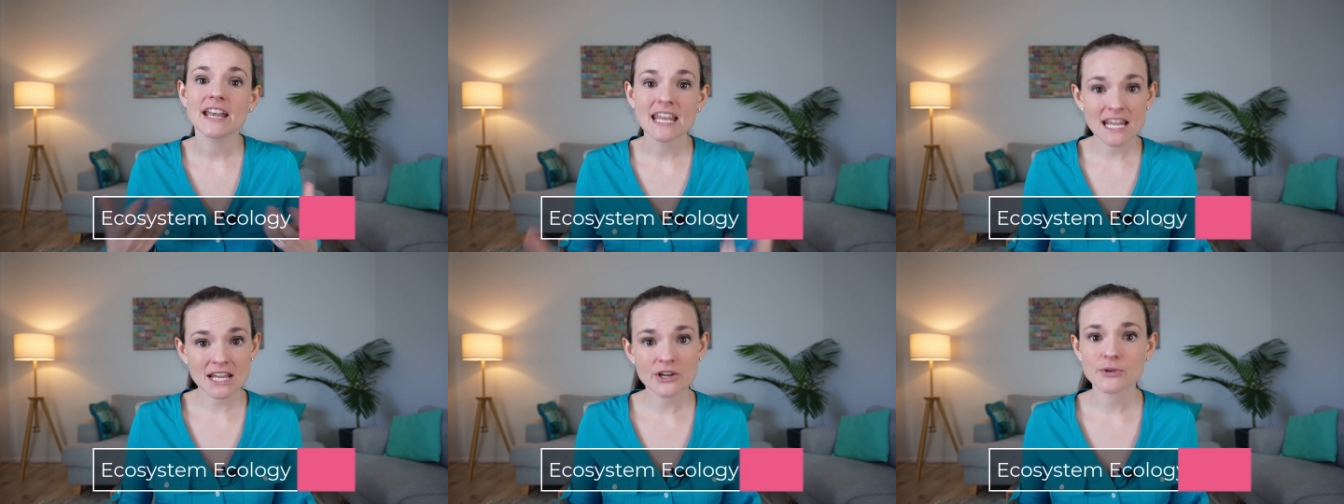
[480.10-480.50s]

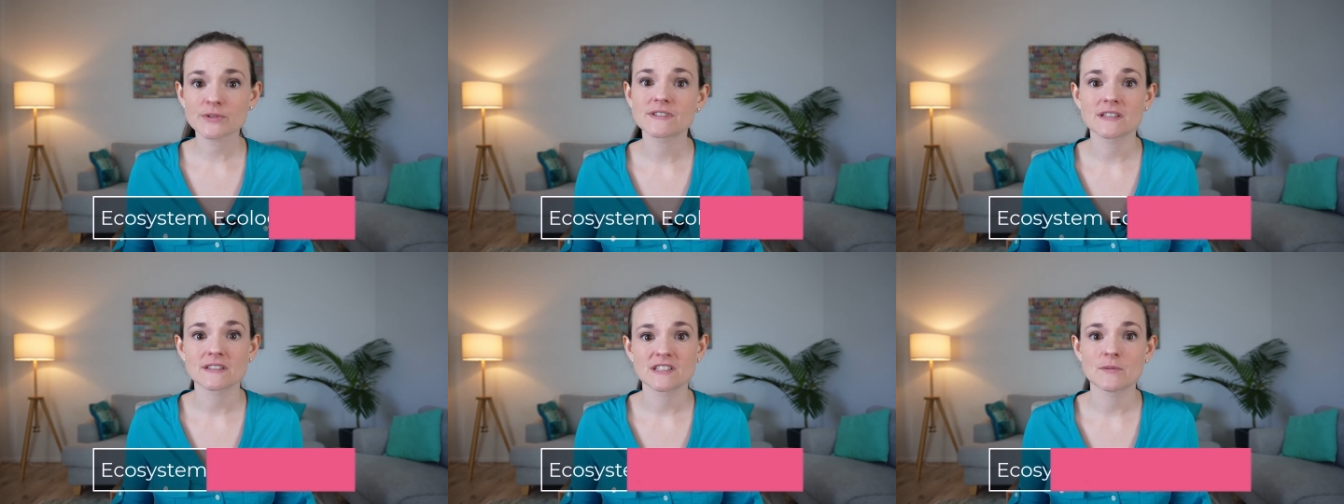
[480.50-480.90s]

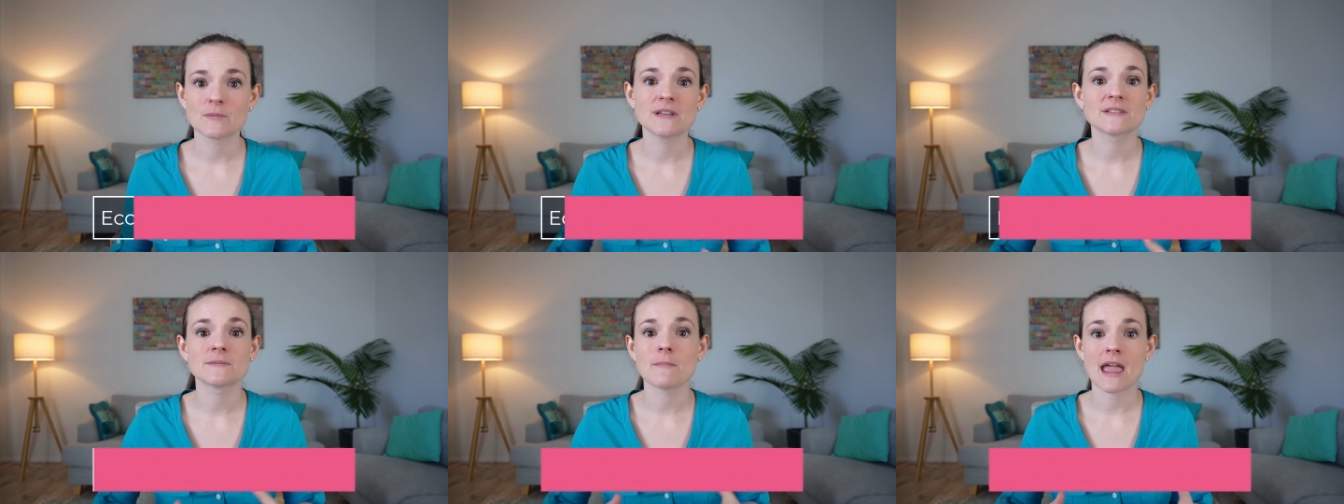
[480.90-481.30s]
ecosystem
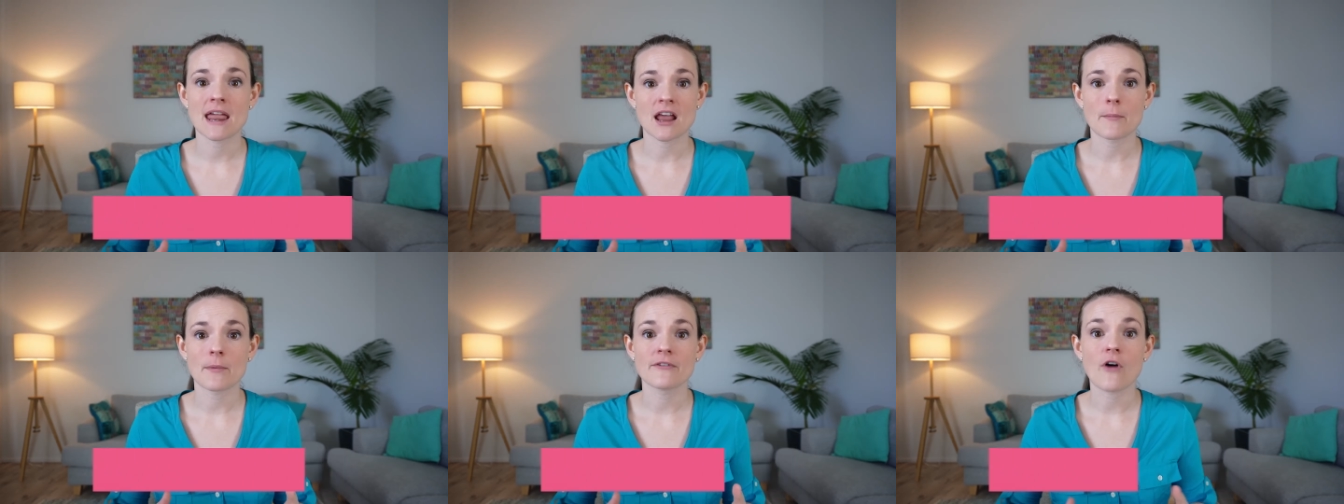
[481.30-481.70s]
is made
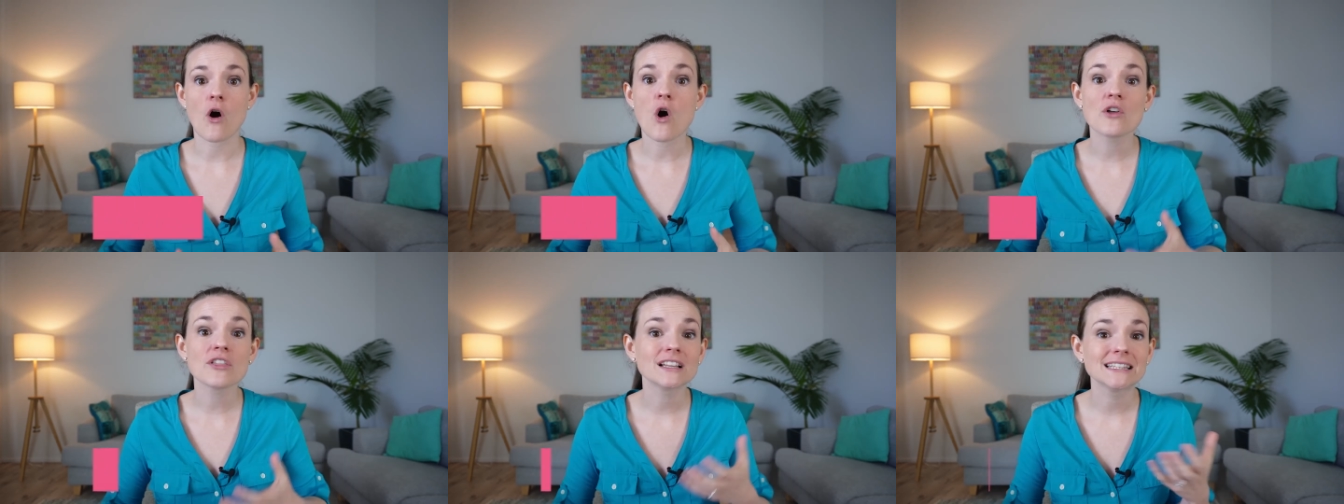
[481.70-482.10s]
up of
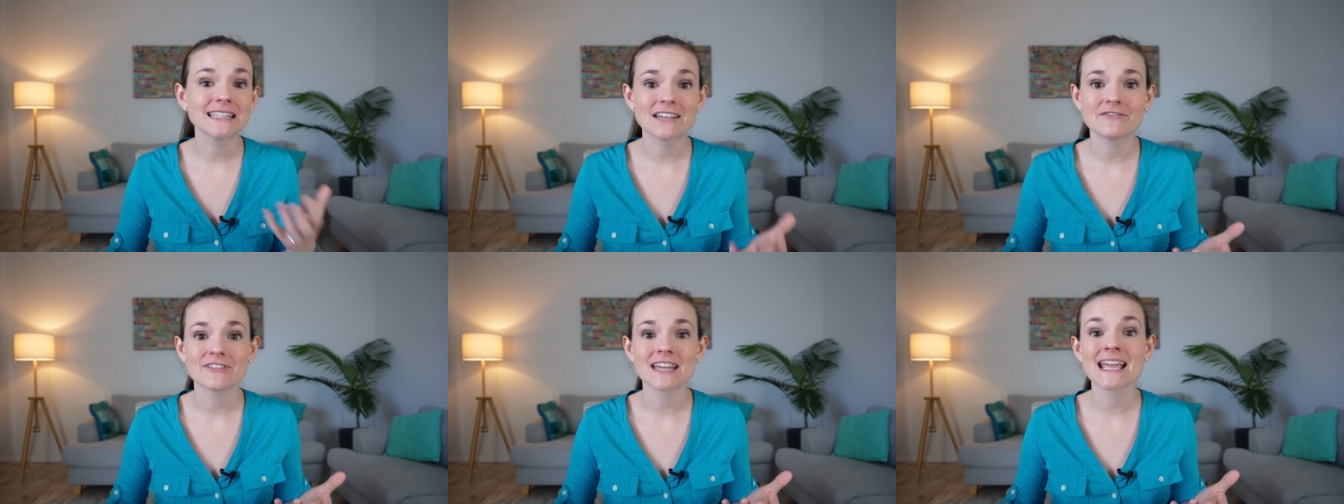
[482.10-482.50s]
all the
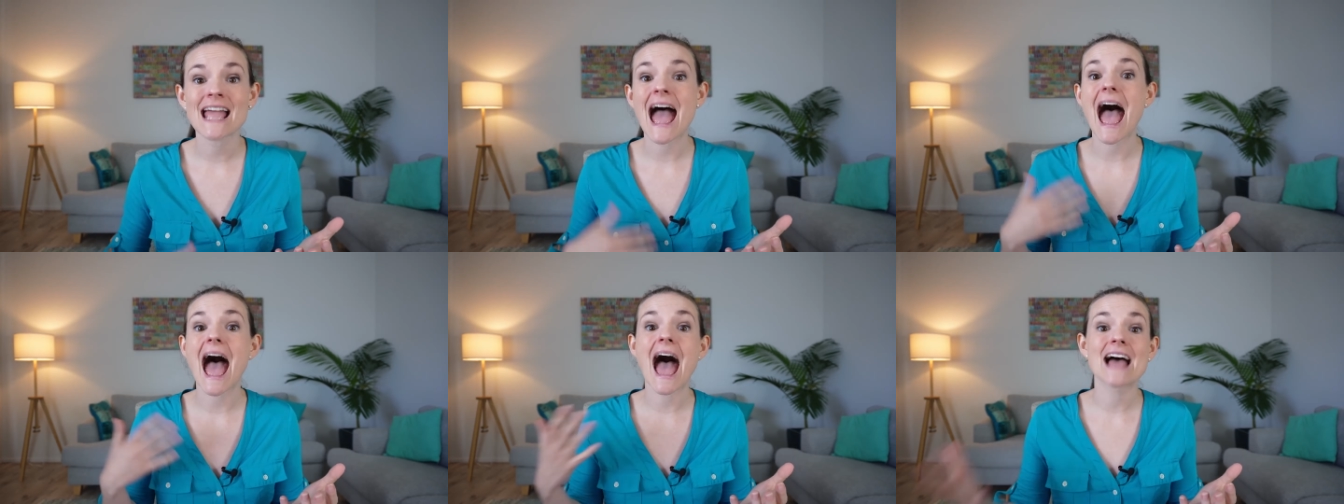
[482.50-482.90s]
living
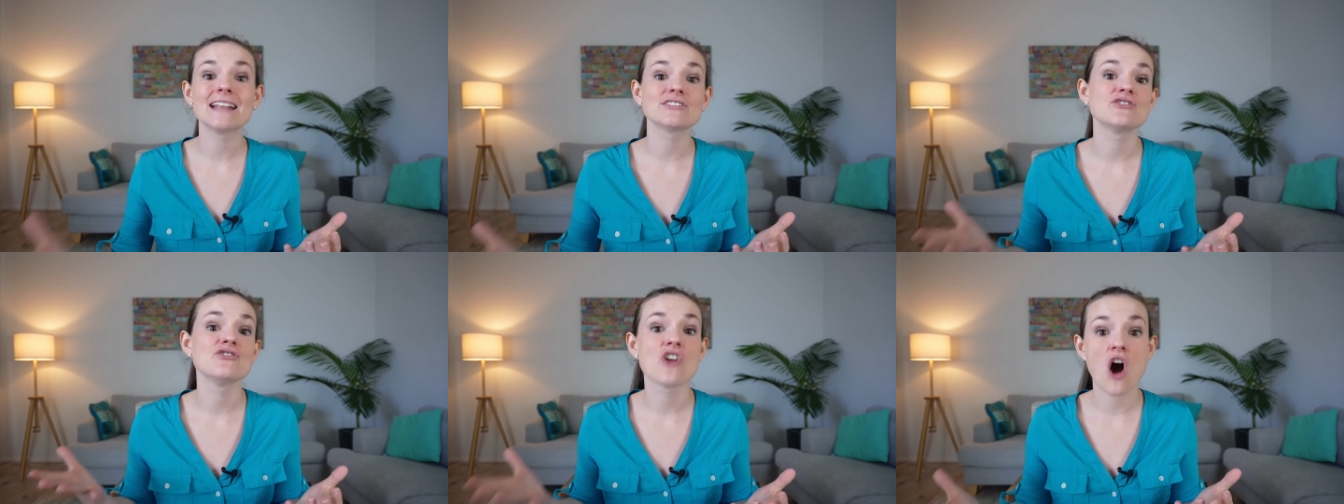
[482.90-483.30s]

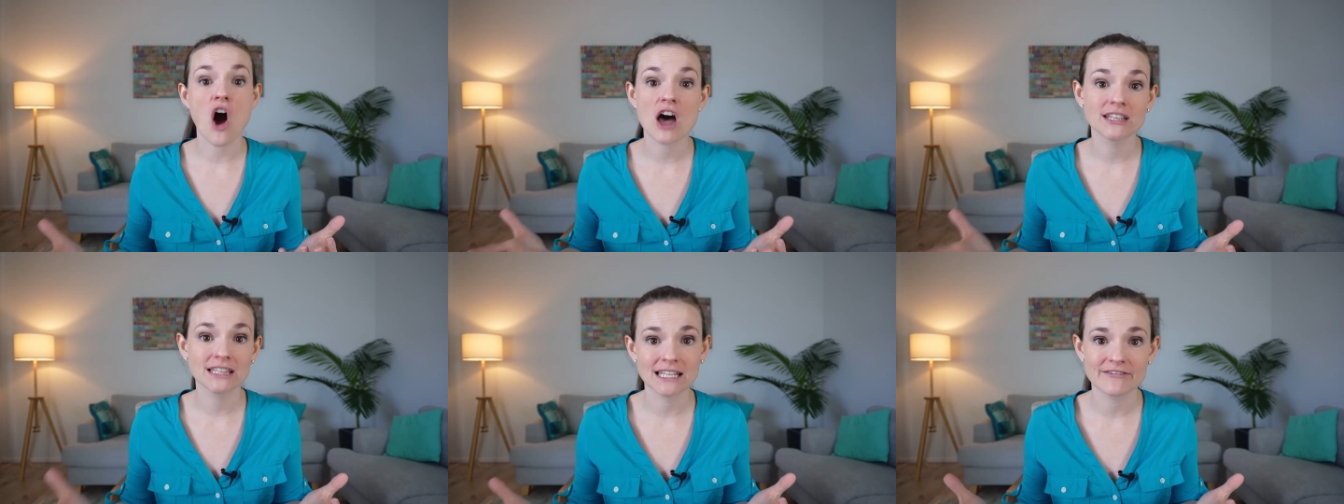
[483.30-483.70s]
and
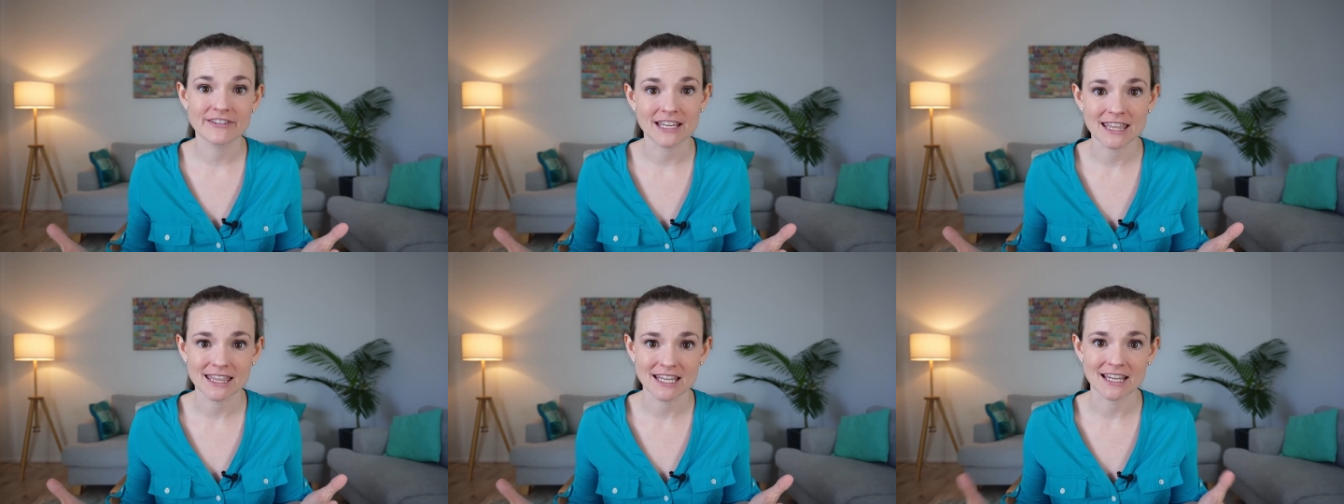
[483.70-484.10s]

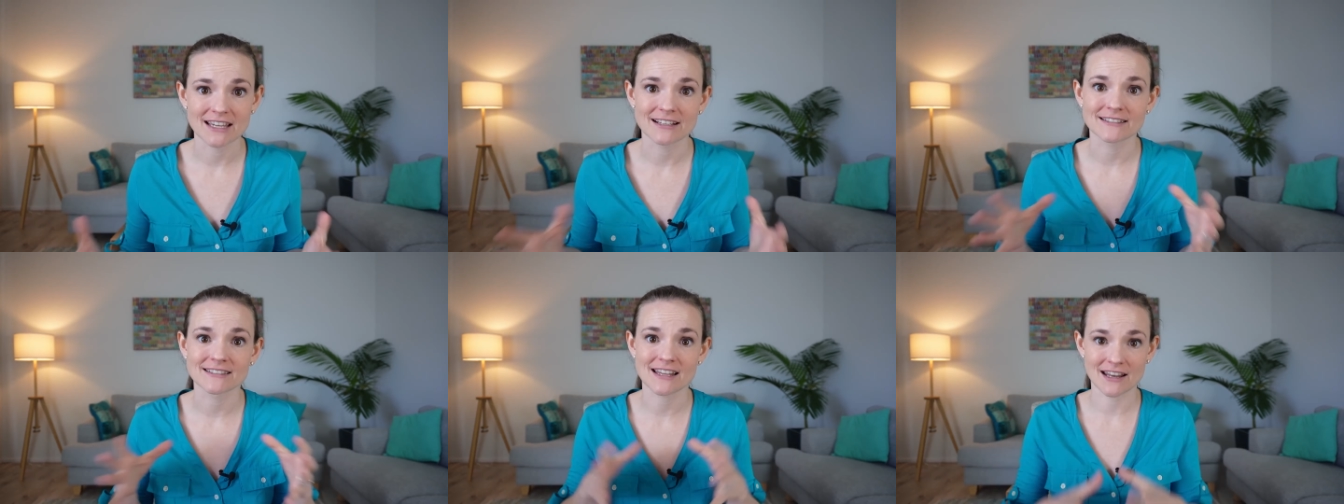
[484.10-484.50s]
non-living
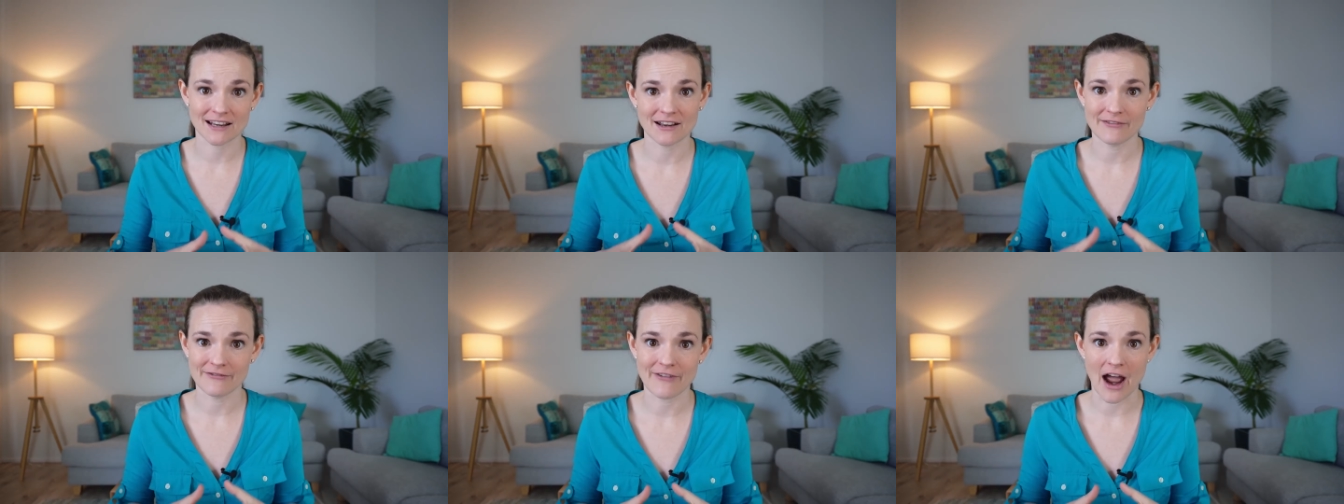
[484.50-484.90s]
things in
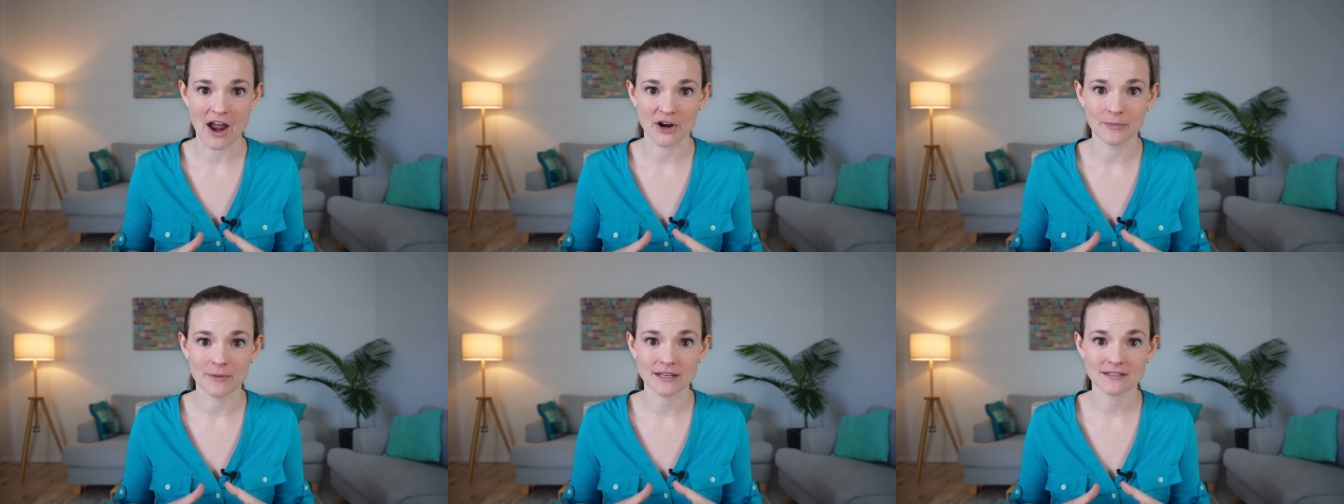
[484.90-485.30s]
an
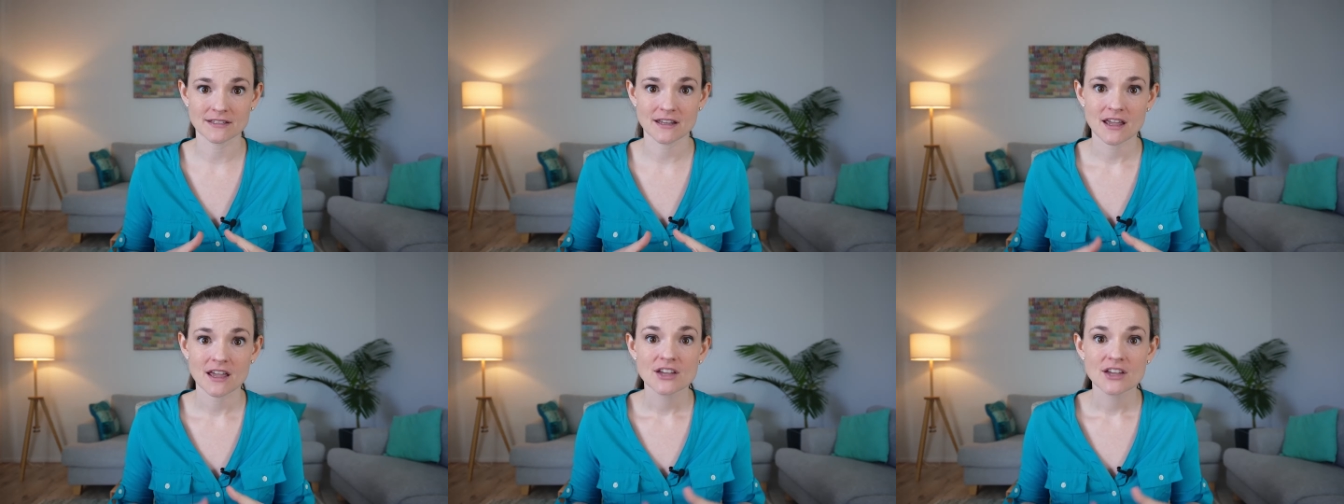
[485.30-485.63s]
environment.